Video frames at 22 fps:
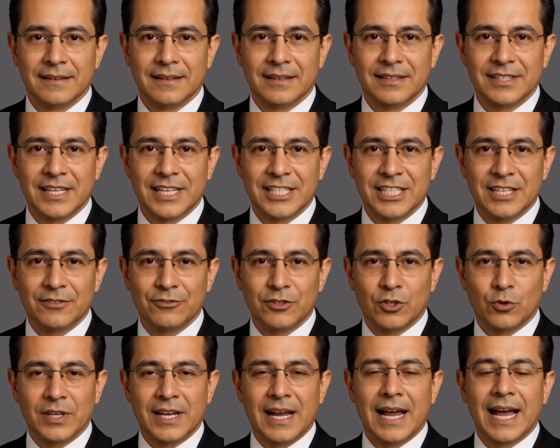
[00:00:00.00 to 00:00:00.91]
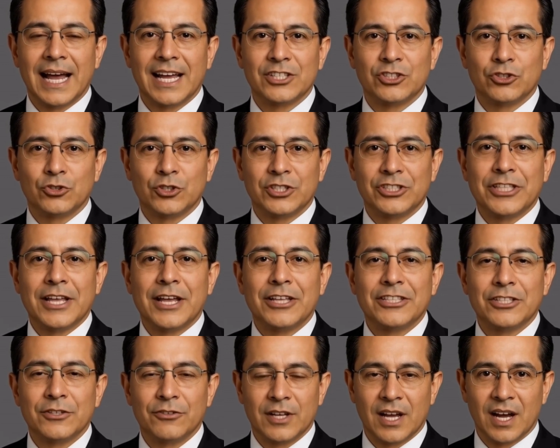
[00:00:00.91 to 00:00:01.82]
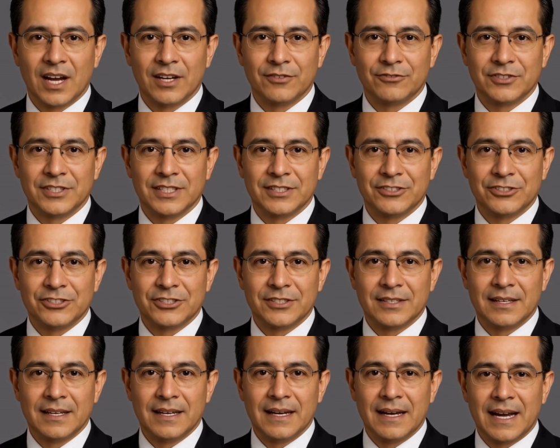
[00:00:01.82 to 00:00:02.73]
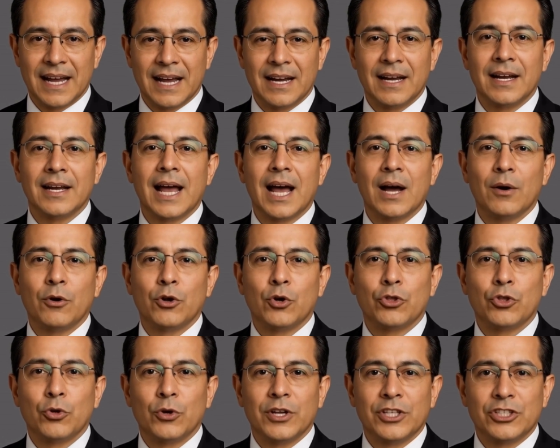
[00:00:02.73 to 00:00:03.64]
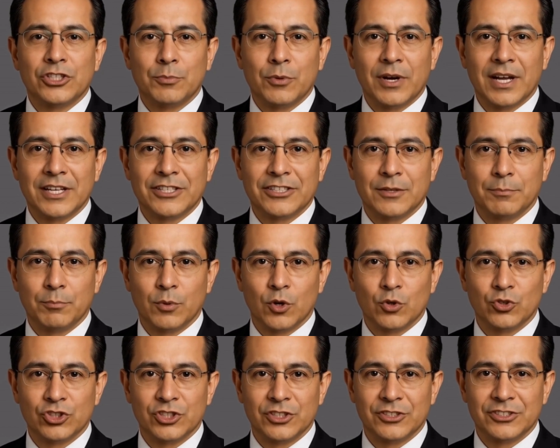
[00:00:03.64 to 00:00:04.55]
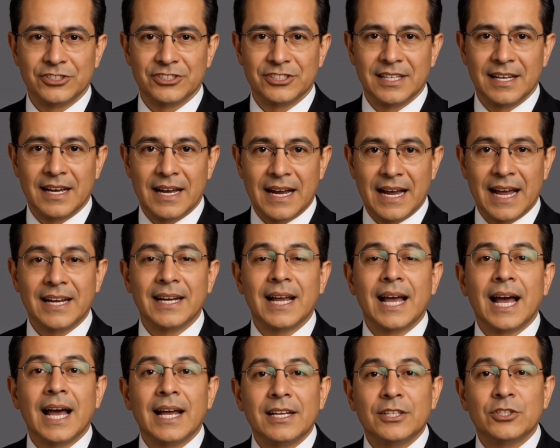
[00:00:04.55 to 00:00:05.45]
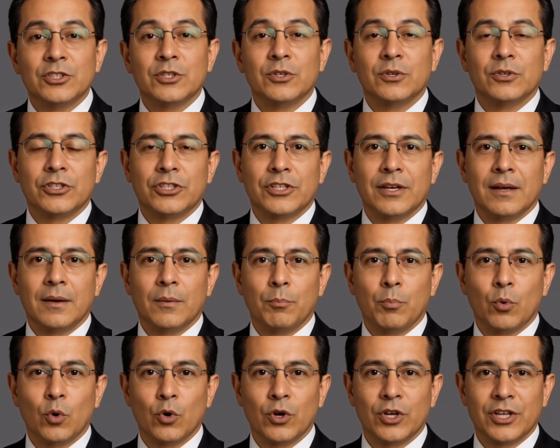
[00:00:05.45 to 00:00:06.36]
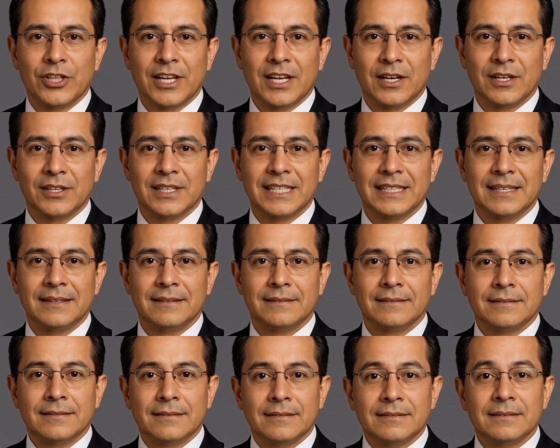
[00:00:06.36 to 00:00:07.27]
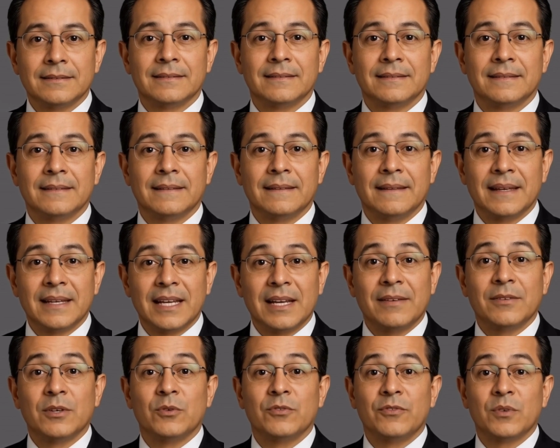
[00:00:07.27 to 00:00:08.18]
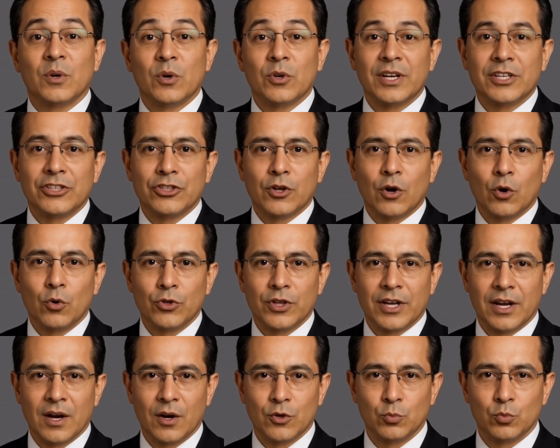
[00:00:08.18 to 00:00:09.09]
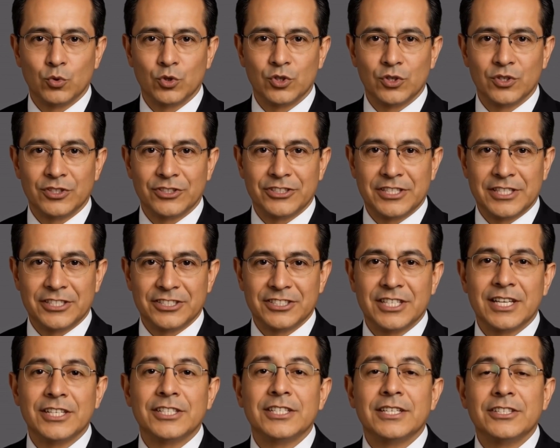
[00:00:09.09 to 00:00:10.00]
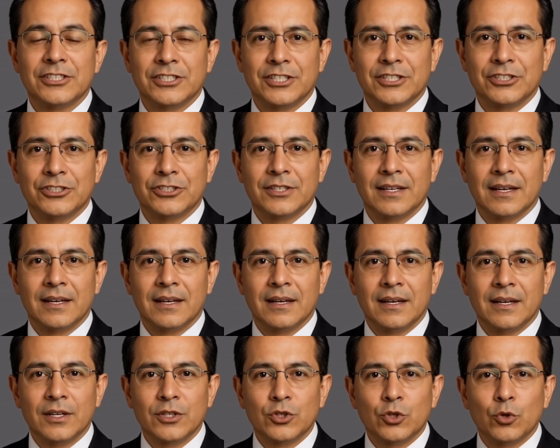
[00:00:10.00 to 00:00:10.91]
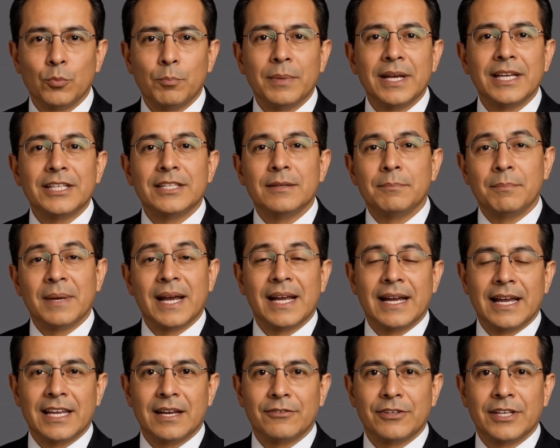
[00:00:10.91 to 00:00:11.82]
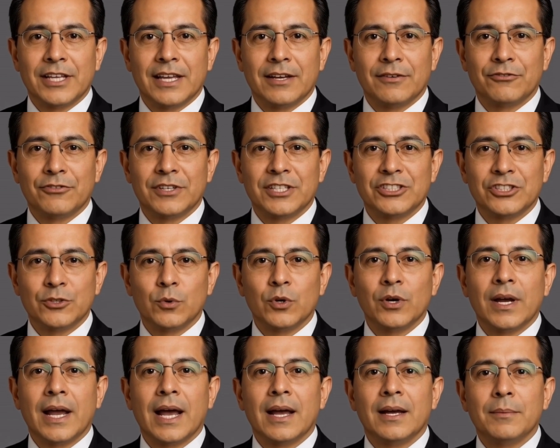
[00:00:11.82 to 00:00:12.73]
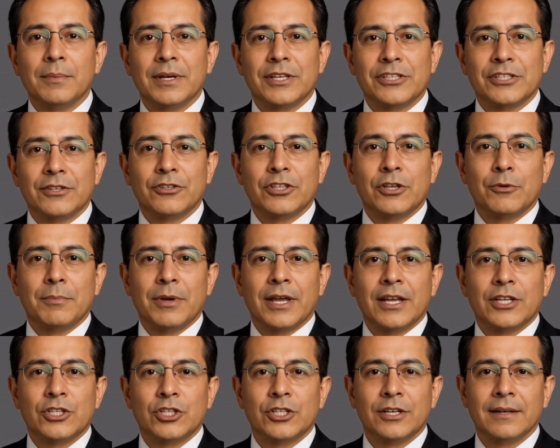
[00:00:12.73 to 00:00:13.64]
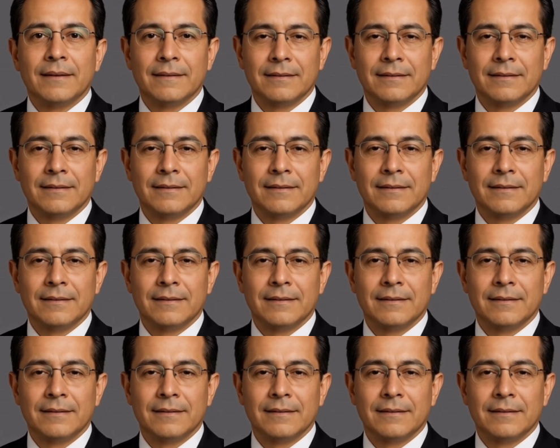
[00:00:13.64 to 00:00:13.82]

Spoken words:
They give you an extra sense of confidence and allow you to express emotions and attitudes more clearly. If you focus only on words and sentences, you miss many of the invisible elements of speech.